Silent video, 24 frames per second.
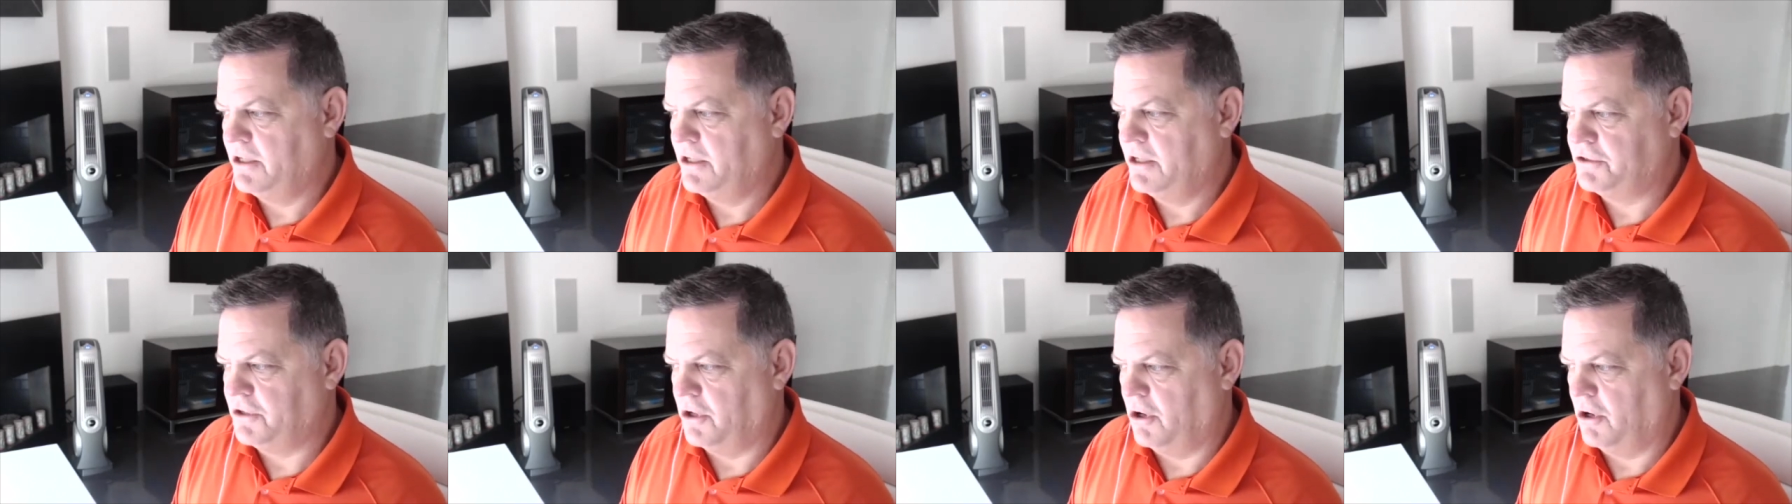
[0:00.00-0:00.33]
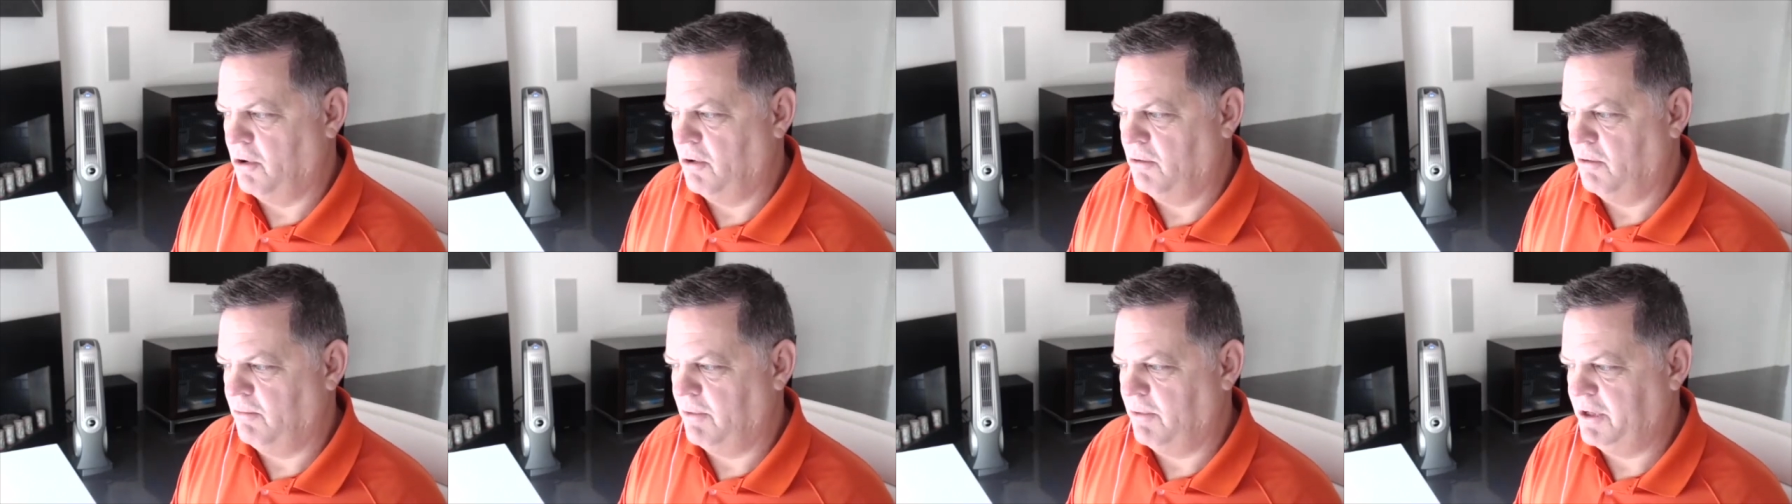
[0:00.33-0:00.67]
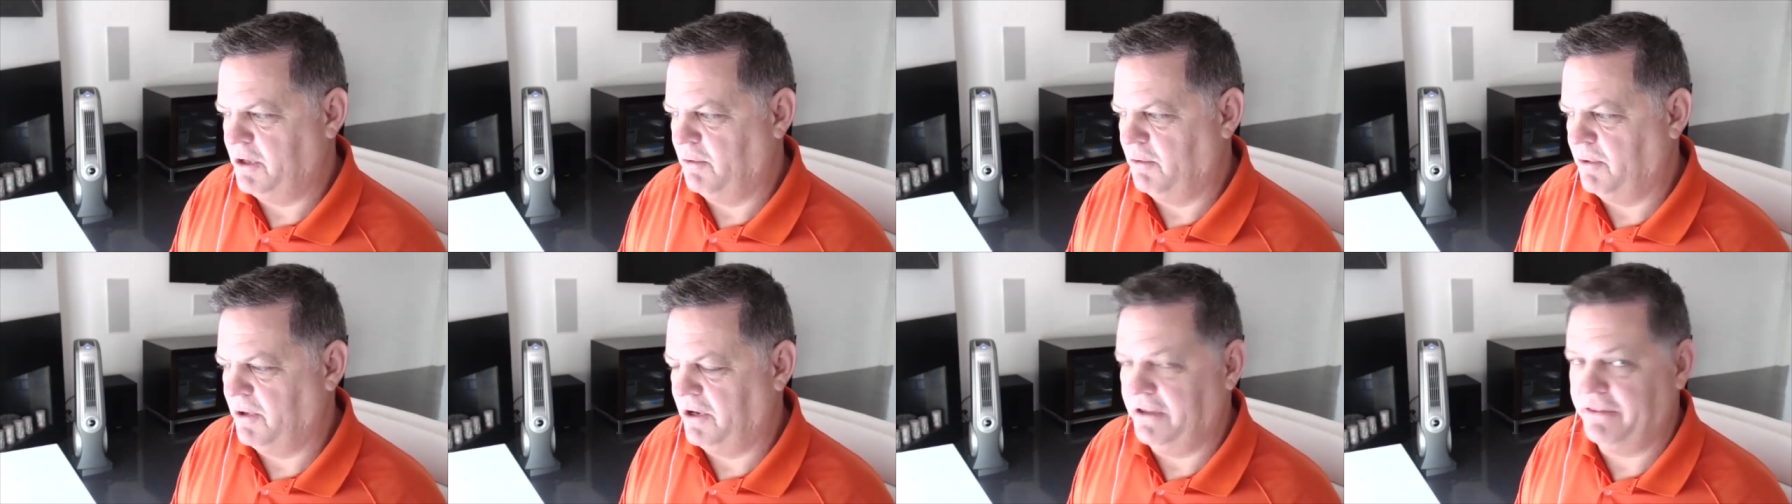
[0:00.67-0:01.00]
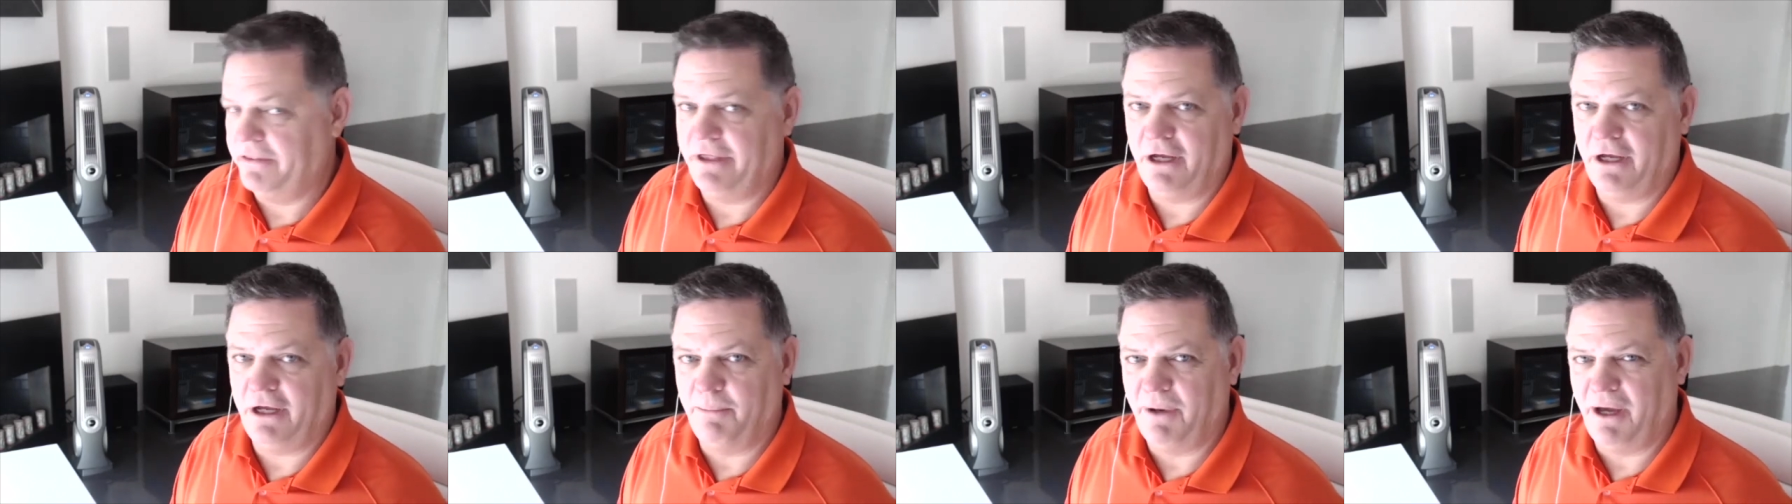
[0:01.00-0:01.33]
so when you really
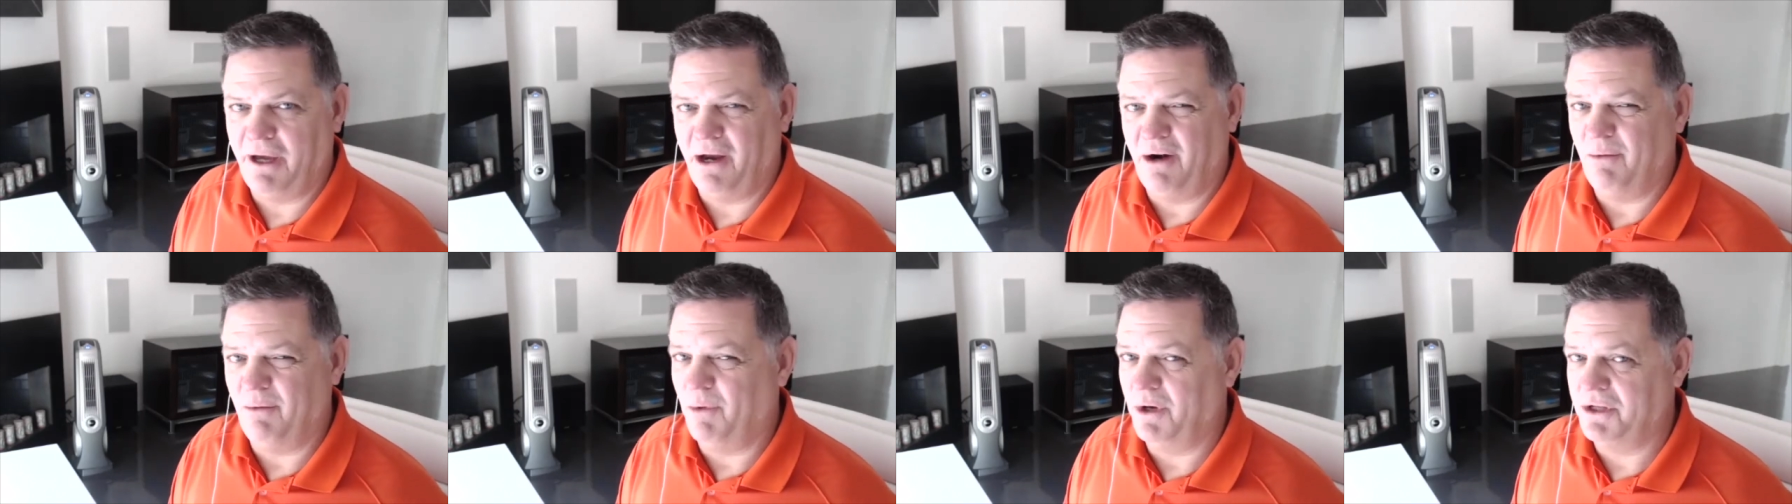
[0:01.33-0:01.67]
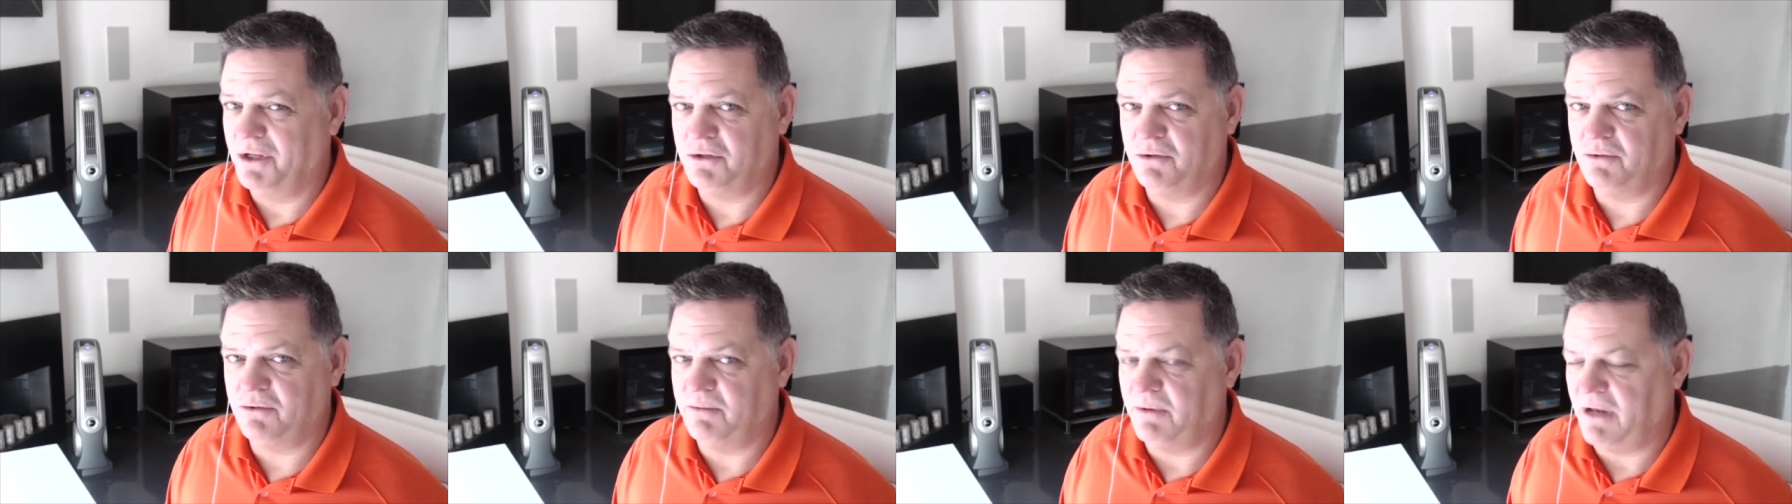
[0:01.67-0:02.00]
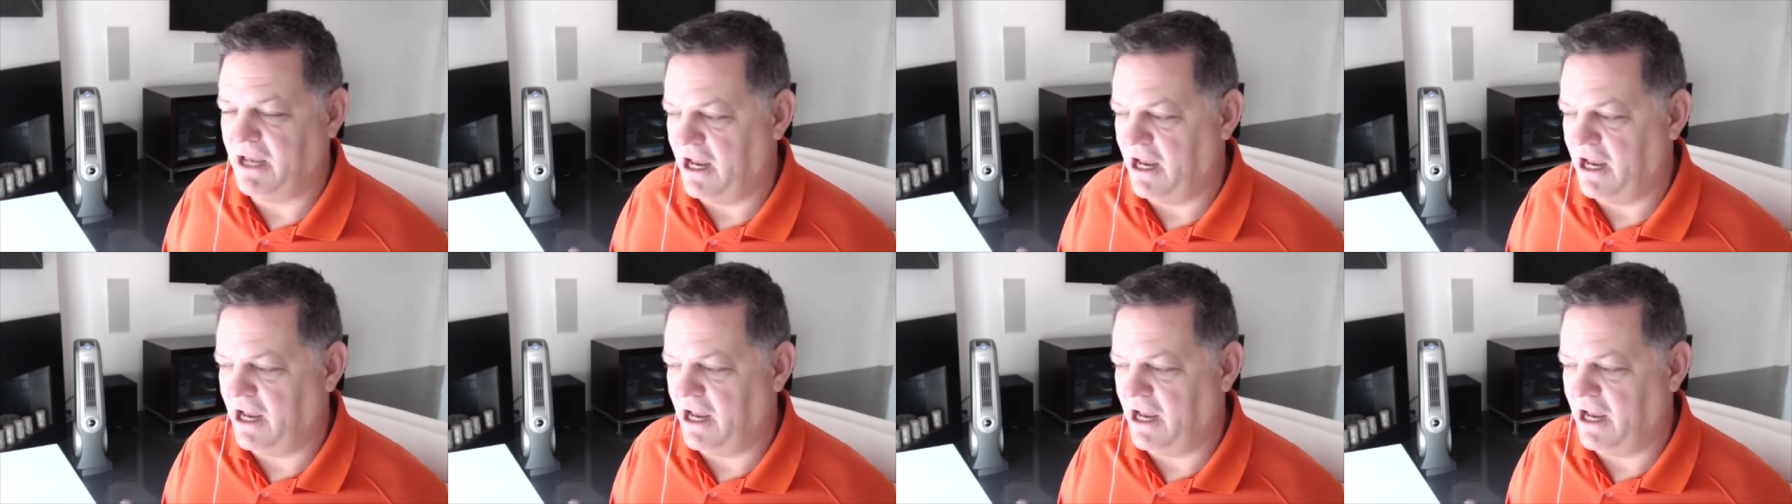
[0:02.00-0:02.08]
think about it, what's